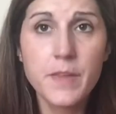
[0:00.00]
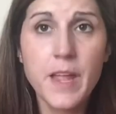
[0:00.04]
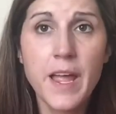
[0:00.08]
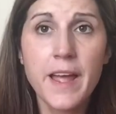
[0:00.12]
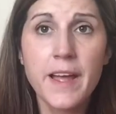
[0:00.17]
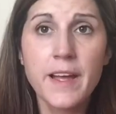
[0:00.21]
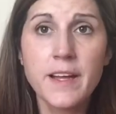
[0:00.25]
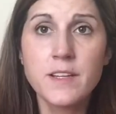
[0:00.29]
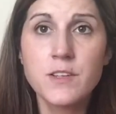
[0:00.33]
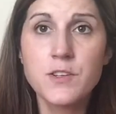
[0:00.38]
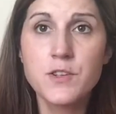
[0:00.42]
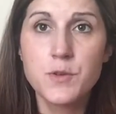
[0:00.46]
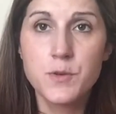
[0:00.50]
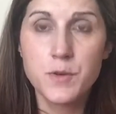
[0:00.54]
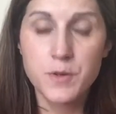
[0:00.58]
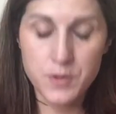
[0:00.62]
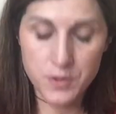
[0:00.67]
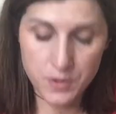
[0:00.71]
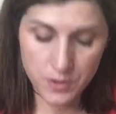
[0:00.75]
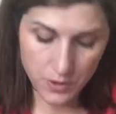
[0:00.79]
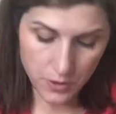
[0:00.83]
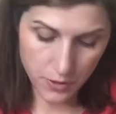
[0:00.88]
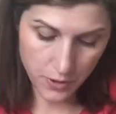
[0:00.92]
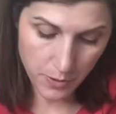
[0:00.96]
and
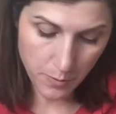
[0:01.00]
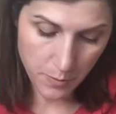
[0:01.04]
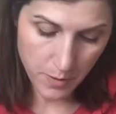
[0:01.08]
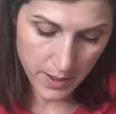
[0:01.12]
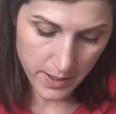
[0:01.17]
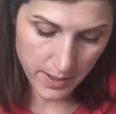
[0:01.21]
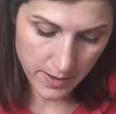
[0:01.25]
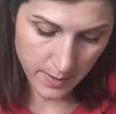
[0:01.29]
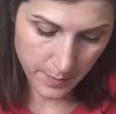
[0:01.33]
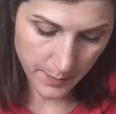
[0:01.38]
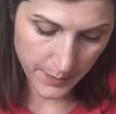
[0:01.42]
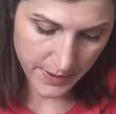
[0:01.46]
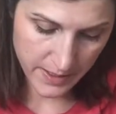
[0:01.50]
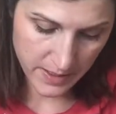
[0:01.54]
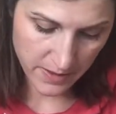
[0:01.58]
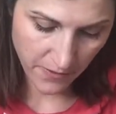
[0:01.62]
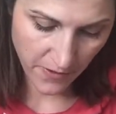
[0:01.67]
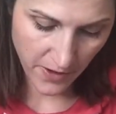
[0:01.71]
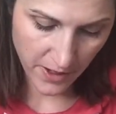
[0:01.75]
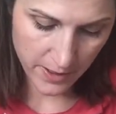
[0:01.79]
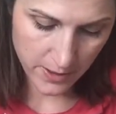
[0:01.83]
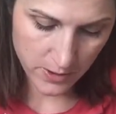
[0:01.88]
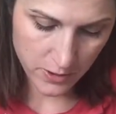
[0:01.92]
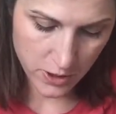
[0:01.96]
231 in the place
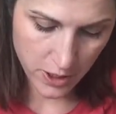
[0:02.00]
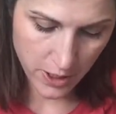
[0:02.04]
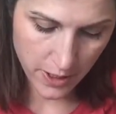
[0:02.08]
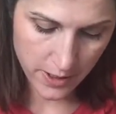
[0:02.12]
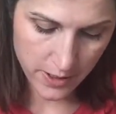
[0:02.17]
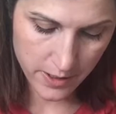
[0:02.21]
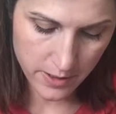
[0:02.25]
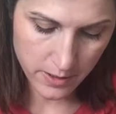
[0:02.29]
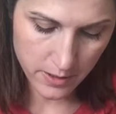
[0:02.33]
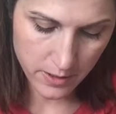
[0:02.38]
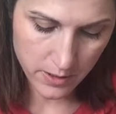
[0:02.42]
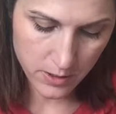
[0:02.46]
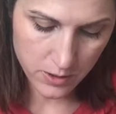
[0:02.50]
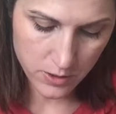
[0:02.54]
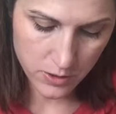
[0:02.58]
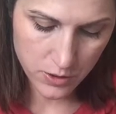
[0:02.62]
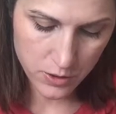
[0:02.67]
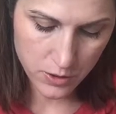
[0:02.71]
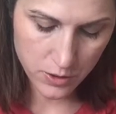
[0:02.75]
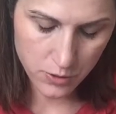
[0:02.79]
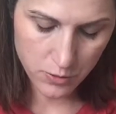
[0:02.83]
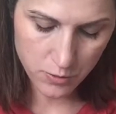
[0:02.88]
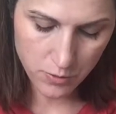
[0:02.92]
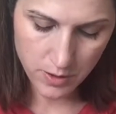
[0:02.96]
value chart,
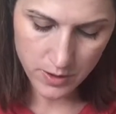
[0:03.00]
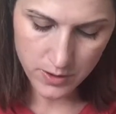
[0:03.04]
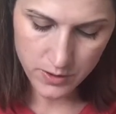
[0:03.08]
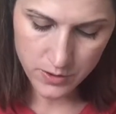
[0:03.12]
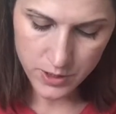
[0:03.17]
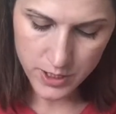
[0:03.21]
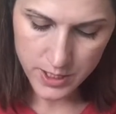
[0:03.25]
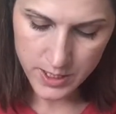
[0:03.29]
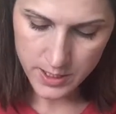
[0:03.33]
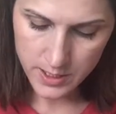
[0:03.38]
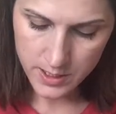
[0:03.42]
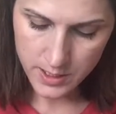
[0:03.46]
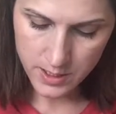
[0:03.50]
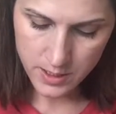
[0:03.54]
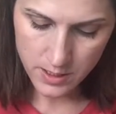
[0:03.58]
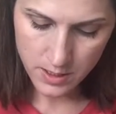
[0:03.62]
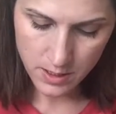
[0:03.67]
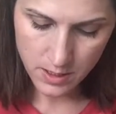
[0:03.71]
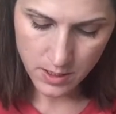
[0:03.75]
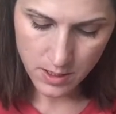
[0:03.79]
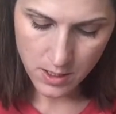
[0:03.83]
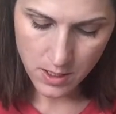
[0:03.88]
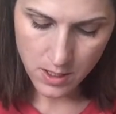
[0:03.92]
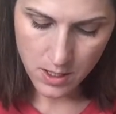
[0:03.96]
2 hundreds,
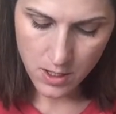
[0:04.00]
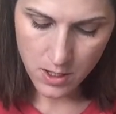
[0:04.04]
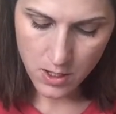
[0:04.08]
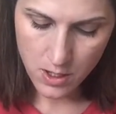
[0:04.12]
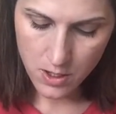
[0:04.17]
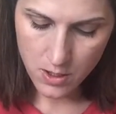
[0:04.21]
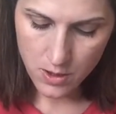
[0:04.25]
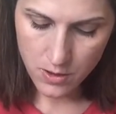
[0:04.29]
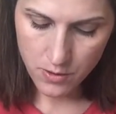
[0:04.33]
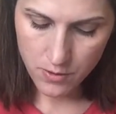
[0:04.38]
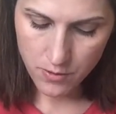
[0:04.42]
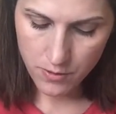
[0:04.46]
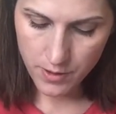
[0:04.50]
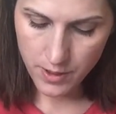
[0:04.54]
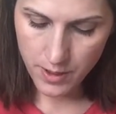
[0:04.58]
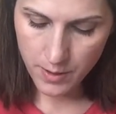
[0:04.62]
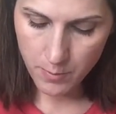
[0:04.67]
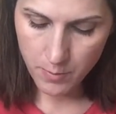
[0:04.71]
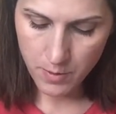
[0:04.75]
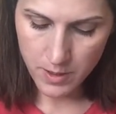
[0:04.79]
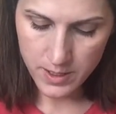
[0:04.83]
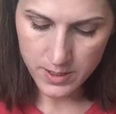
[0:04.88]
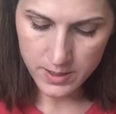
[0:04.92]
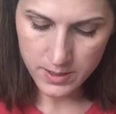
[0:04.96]
3
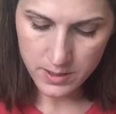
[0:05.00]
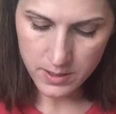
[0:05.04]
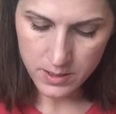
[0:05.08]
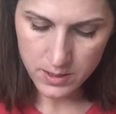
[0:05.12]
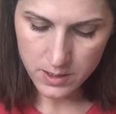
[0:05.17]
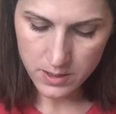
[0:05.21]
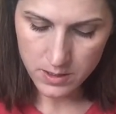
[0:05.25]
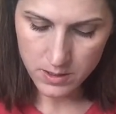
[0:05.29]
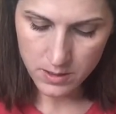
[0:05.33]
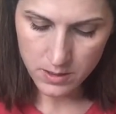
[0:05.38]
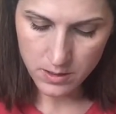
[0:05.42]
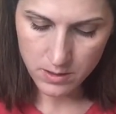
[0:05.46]
ones,